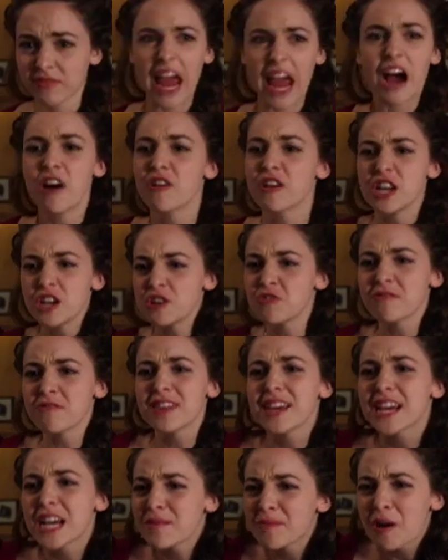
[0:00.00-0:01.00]
How can you
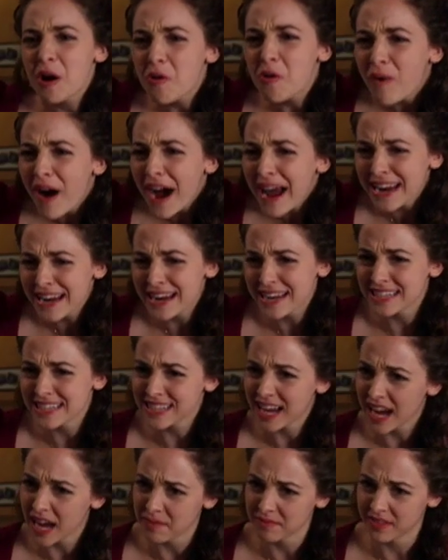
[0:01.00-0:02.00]
think about wine at a
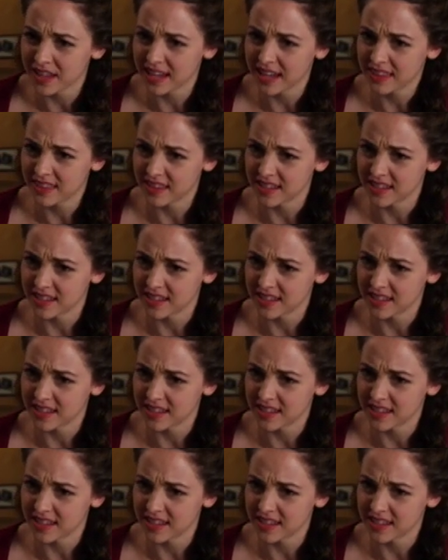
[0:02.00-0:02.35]
time like